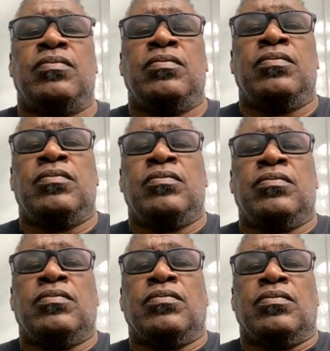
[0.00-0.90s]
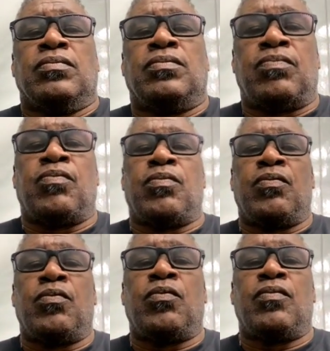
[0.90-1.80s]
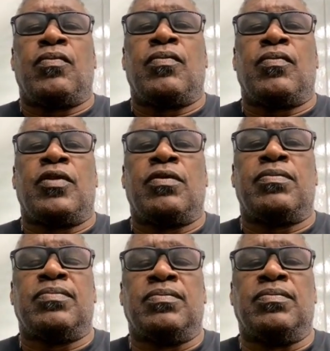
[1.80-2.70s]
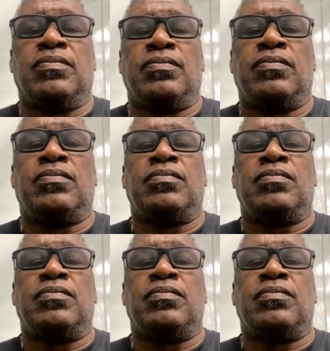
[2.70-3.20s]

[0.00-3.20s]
(silent)